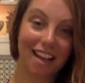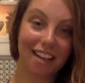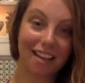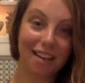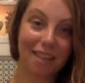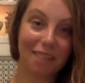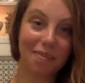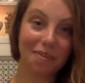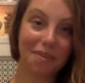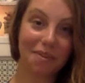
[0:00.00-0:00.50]

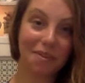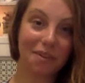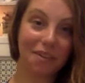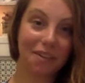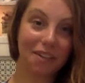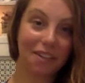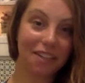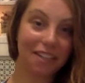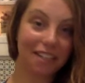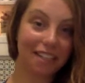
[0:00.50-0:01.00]

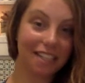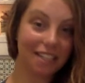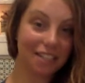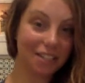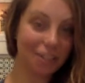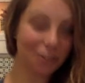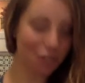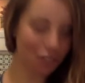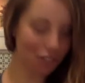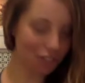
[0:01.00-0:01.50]
Capricorn, it's
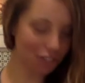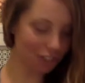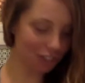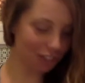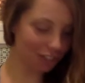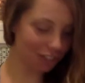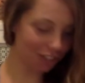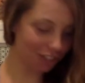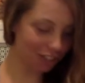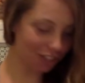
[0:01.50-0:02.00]
your
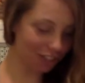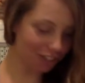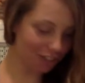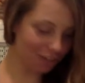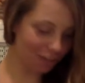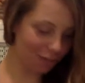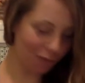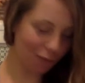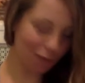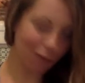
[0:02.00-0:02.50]
turn
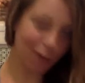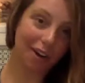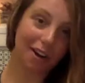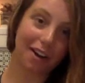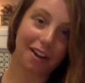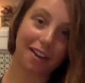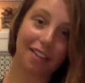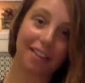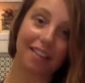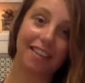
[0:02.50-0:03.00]
for
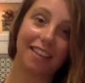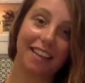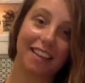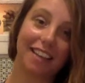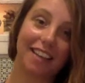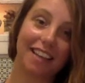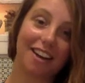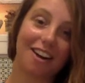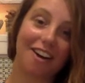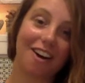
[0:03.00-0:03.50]

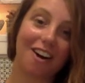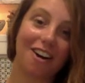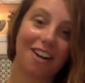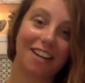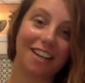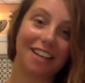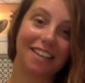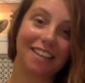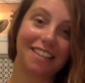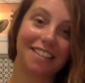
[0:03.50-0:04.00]
the
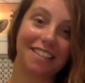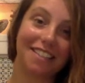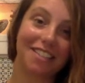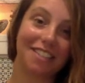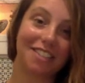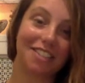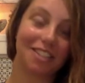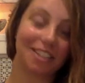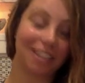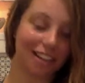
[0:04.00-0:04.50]

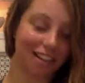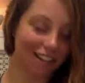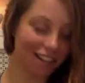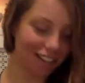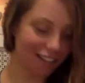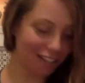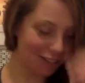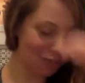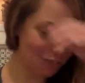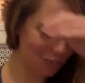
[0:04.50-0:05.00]
August
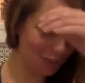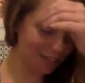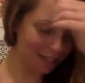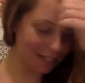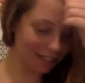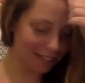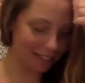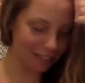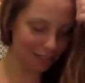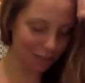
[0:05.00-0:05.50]

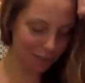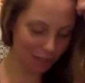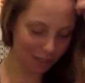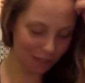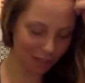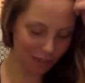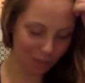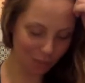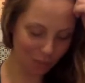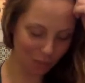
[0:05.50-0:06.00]
2021
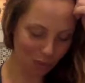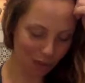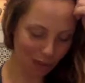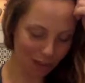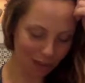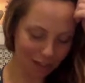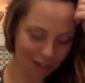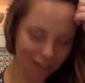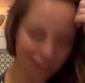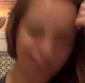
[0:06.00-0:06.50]

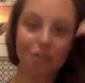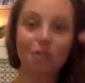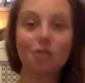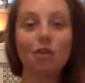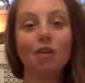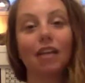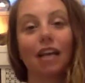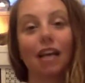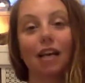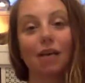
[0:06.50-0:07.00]

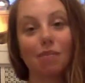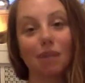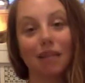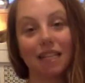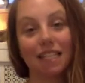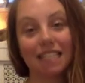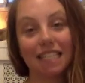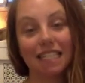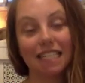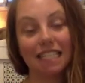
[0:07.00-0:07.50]
Zodiac
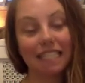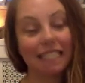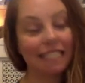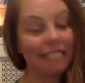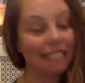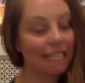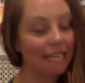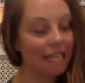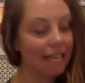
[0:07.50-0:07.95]
Blessings.